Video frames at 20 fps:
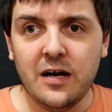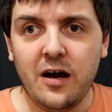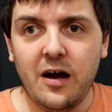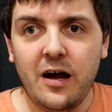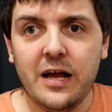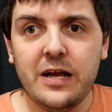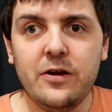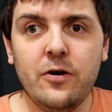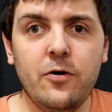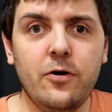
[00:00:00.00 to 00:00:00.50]

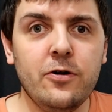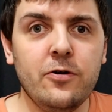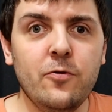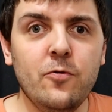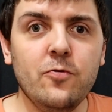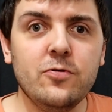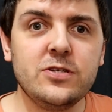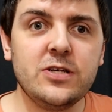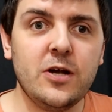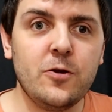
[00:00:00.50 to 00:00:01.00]
I got an
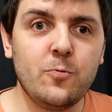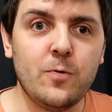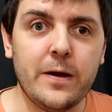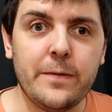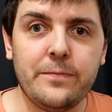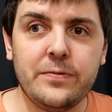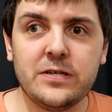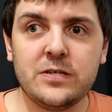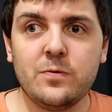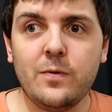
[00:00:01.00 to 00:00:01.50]
auto
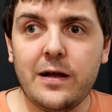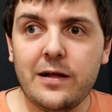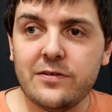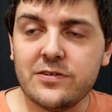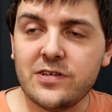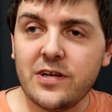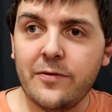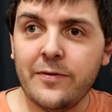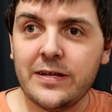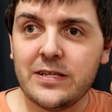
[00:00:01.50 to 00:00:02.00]
rip as well,
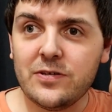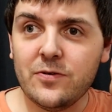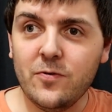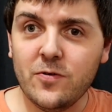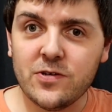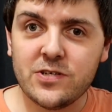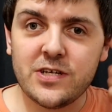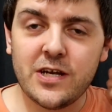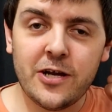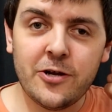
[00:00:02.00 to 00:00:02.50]
so it's
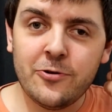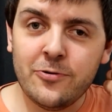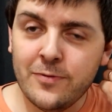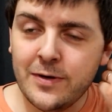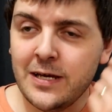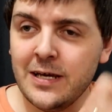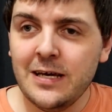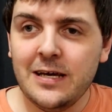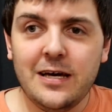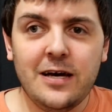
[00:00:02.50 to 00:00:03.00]
also
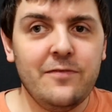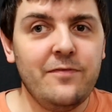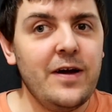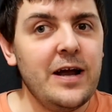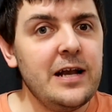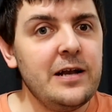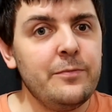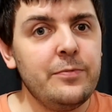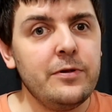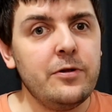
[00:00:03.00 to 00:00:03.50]

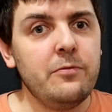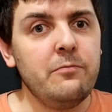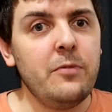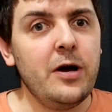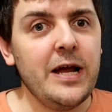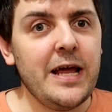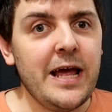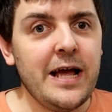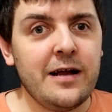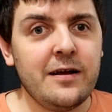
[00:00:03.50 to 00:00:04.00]
available on
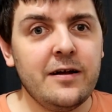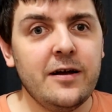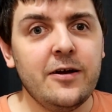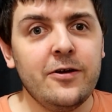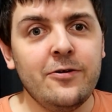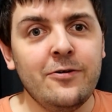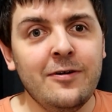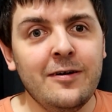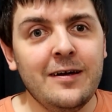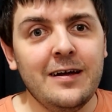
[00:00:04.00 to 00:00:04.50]
my
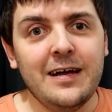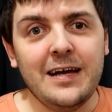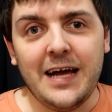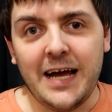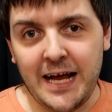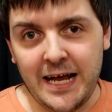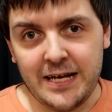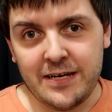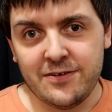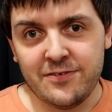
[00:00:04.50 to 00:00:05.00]
Echo
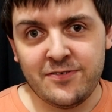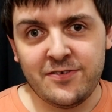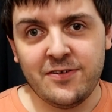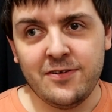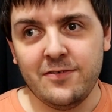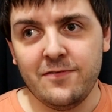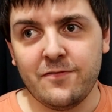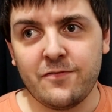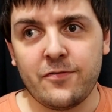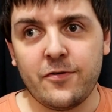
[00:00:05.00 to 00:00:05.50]
and
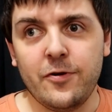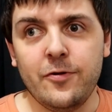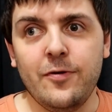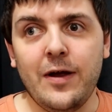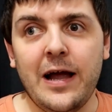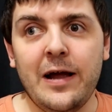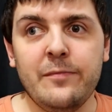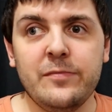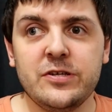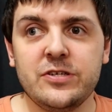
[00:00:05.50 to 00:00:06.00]
through
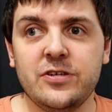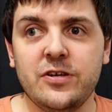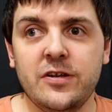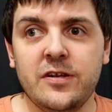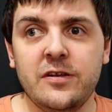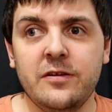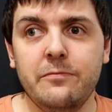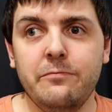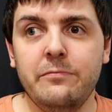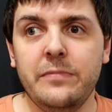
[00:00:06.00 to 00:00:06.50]

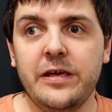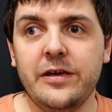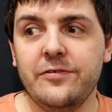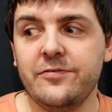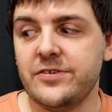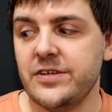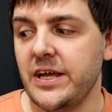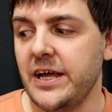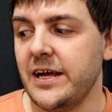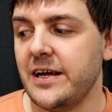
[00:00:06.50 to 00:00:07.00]
Amazon
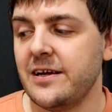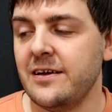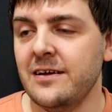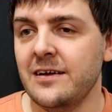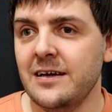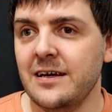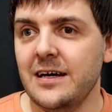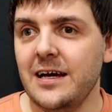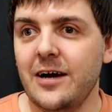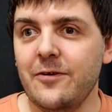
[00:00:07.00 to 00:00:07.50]
Music,
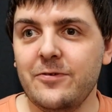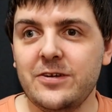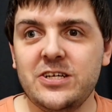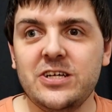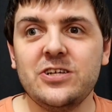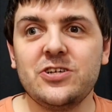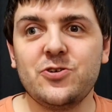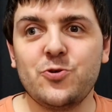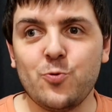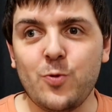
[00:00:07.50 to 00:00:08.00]
which
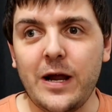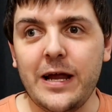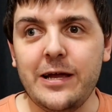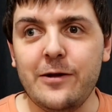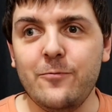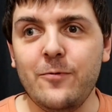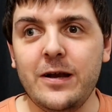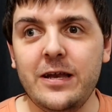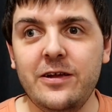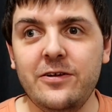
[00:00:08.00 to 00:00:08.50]
is
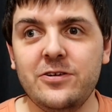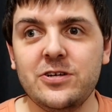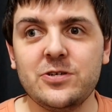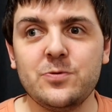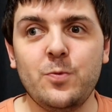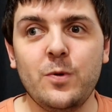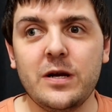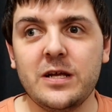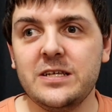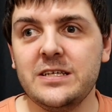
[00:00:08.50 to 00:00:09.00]
great when you
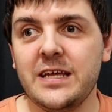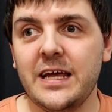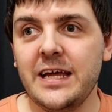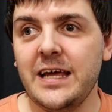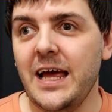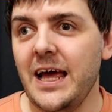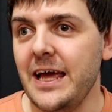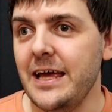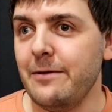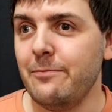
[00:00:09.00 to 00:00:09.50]
just want to say,
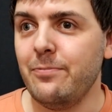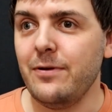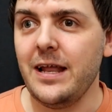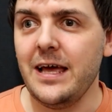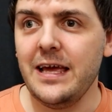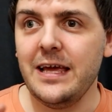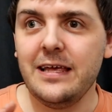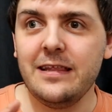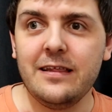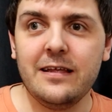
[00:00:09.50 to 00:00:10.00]
hey,
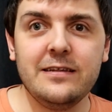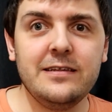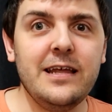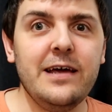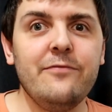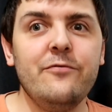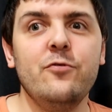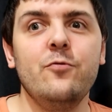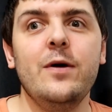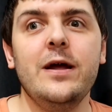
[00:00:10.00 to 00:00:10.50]
play The
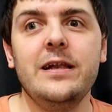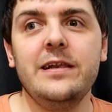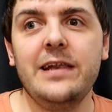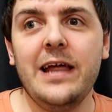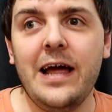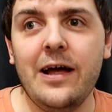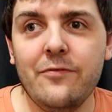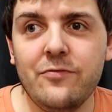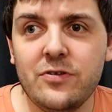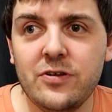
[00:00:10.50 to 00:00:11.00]
Devil Went
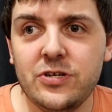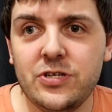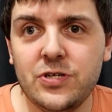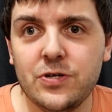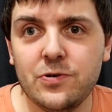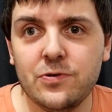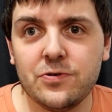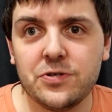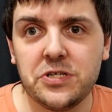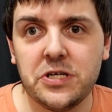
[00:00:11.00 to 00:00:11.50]
Down to
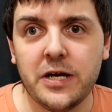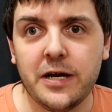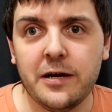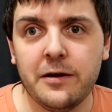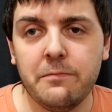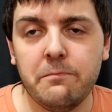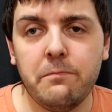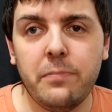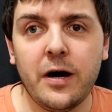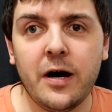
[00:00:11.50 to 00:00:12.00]

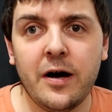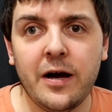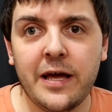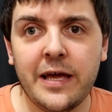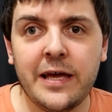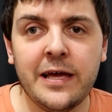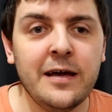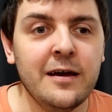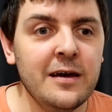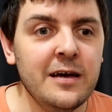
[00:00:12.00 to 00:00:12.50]
Georgia
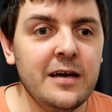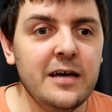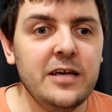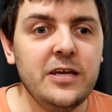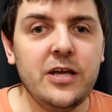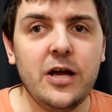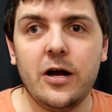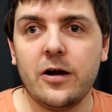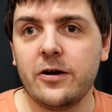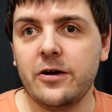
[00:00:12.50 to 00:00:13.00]
by
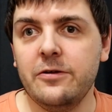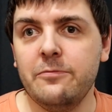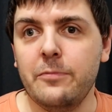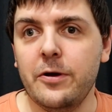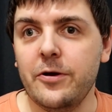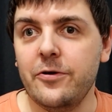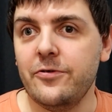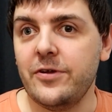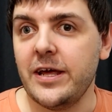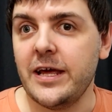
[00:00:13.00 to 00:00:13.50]
Young and
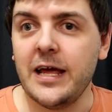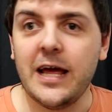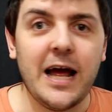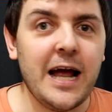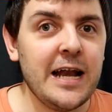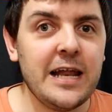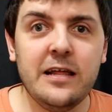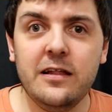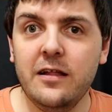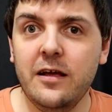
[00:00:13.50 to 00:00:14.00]
Moody,
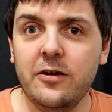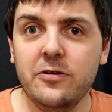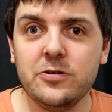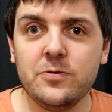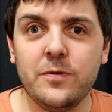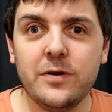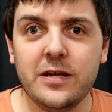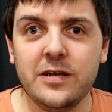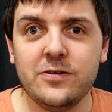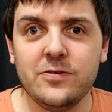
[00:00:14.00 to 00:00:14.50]
and it
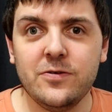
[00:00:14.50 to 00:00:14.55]
knows what you're